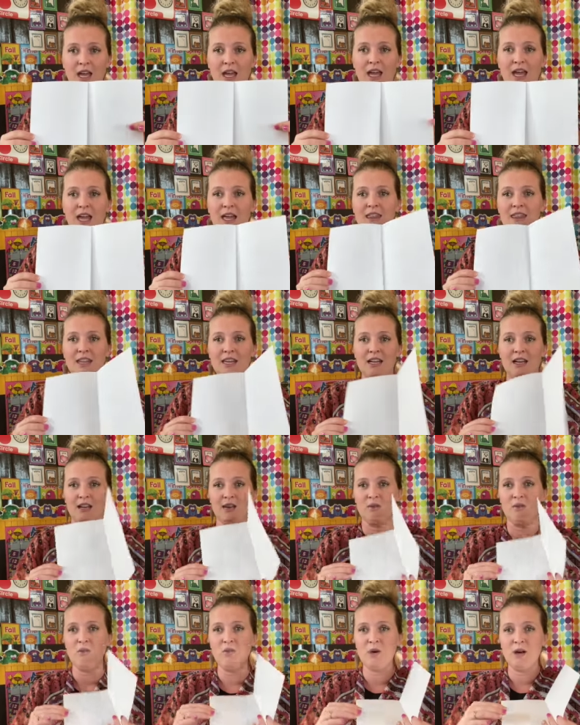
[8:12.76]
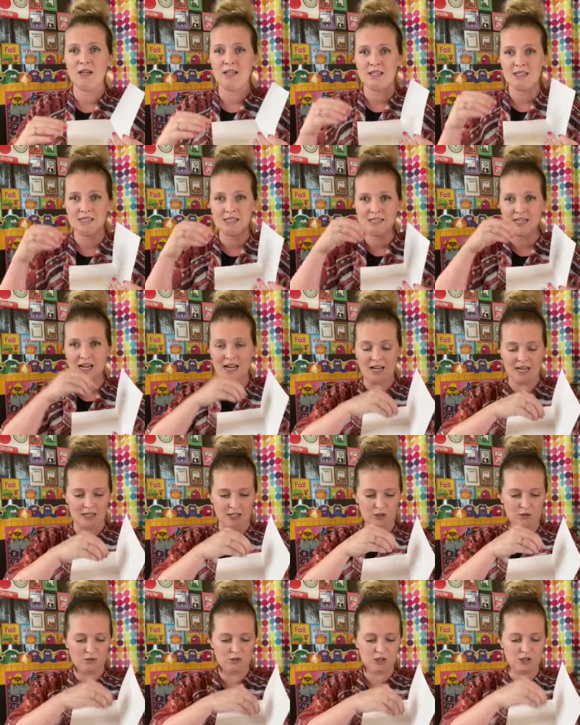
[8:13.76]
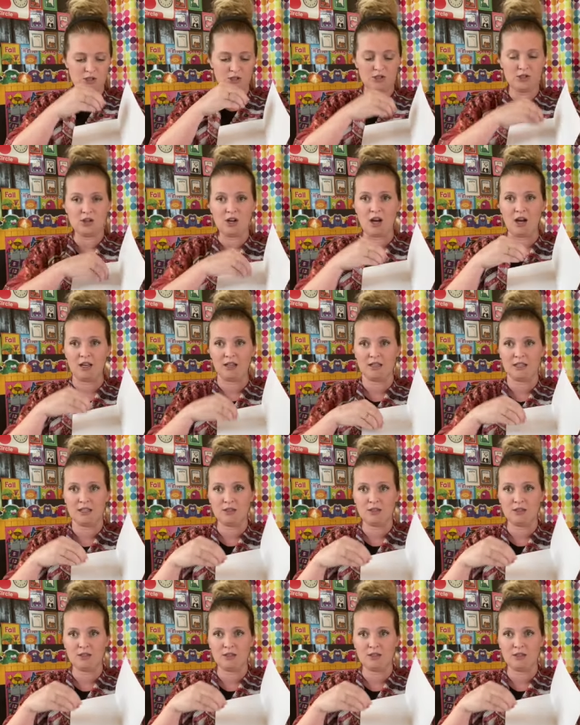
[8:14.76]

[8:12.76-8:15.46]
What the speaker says: And then on one side, you just dot